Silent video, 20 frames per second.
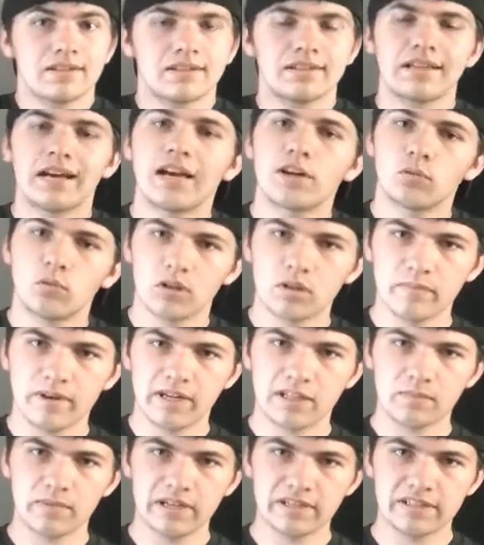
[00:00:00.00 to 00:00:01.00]
Guys, welcome
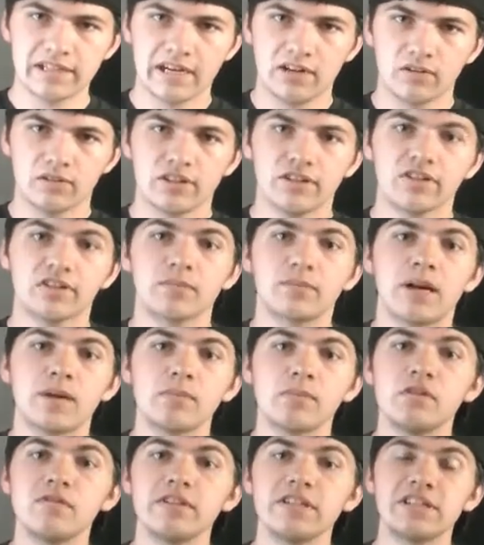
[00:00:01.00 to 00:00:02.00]
back to my channel. This is my
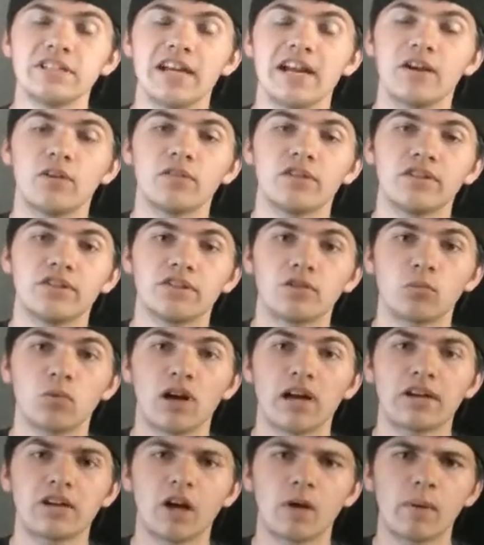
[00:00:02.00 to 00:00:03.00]
movie channel. This is
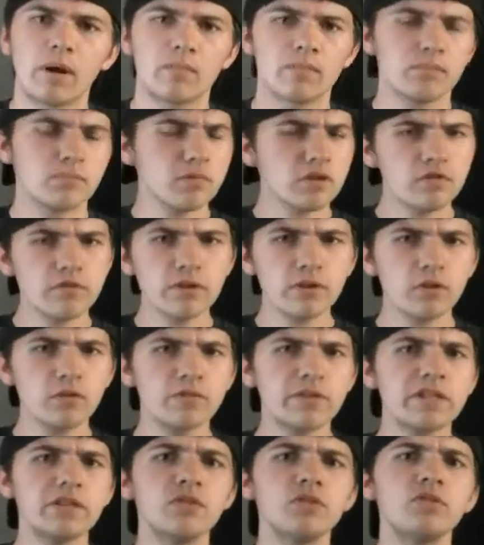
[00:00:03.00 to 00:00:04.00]
where I talk about movie
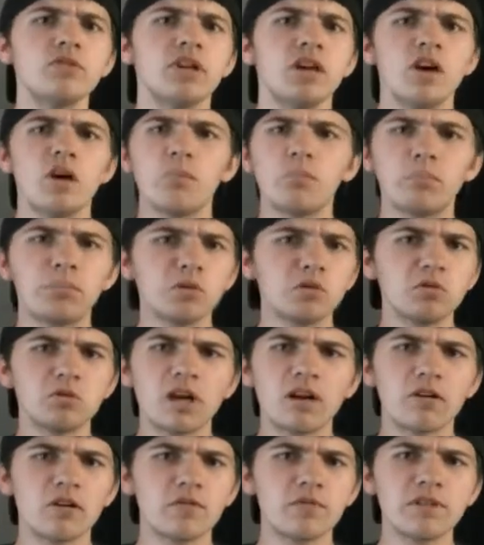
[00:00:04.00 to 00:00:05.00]
reviews,
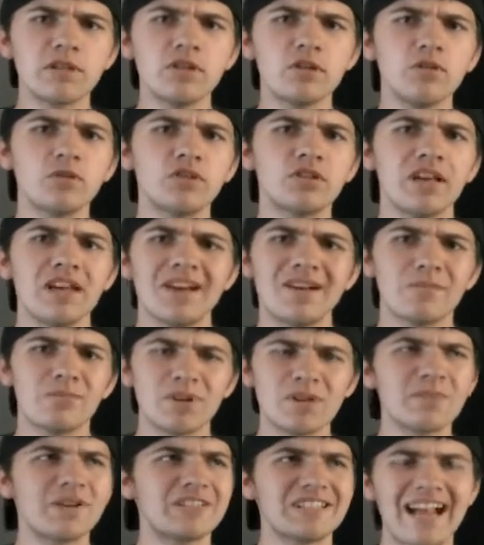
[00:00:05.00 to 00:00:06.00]
Blu-ray reviews,
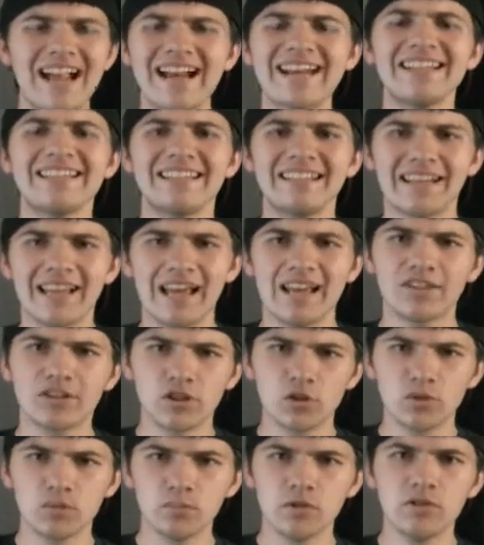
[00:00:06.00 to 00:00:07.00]
pretty much anything that has to
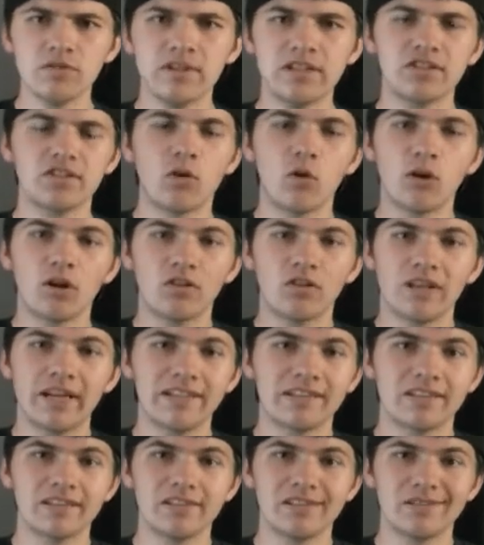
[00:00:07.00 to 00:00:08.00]
do with movies or like
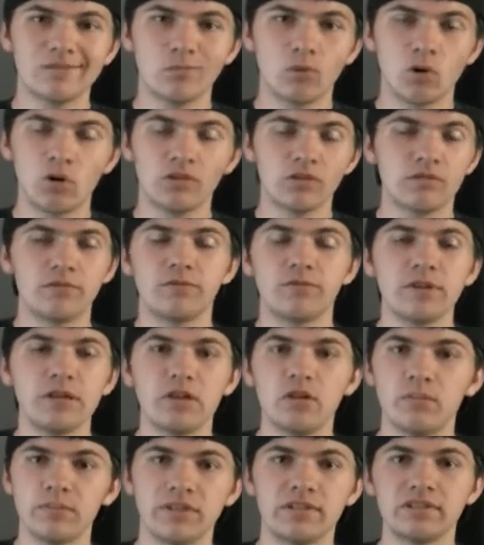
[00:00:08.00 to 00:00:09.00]
the world of
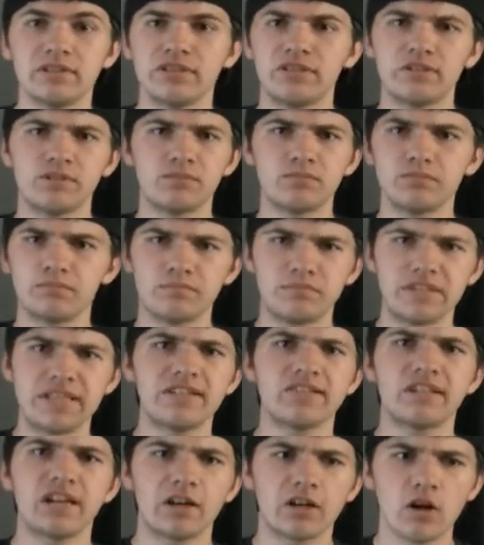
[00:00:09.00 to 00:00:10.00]
film and just
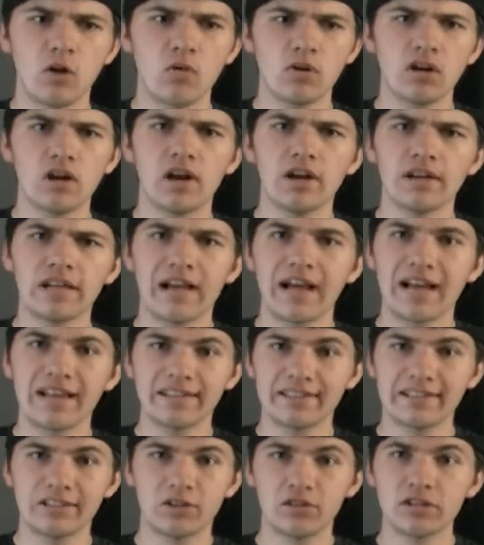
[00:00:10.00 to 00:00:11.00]
things that are going on that I
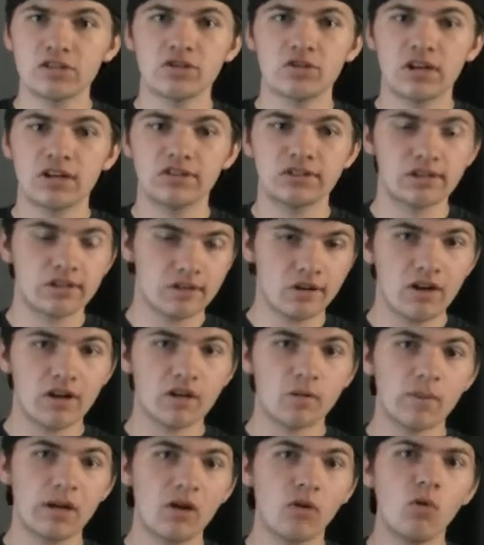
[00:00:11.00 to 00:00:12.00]
think are interesting to
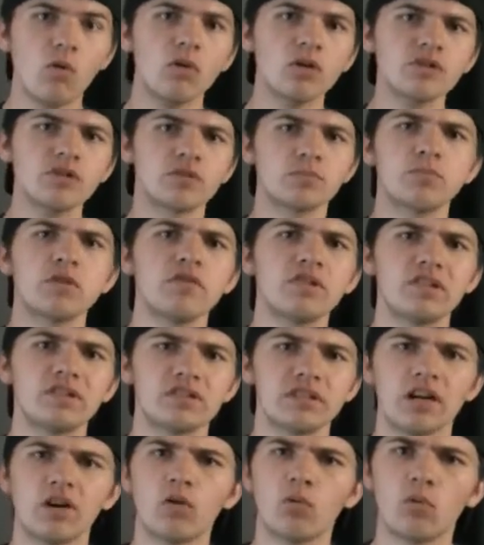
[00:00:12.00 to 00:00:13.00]
talk about, or just movies in
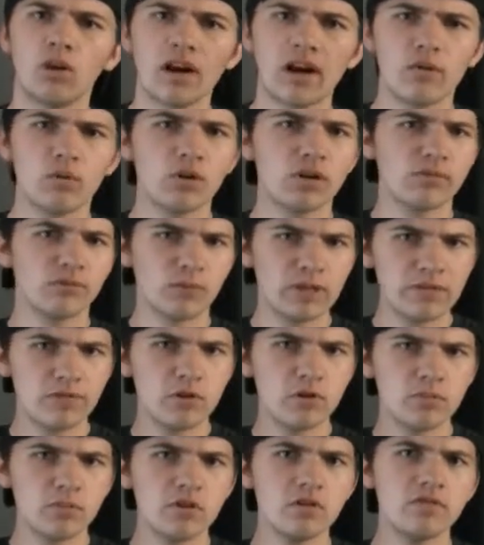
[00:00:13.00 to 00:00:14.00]
general where I would
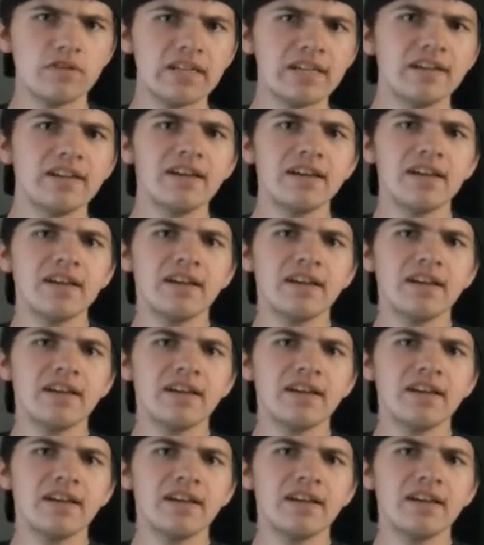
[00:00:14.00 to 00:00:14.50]
review a movie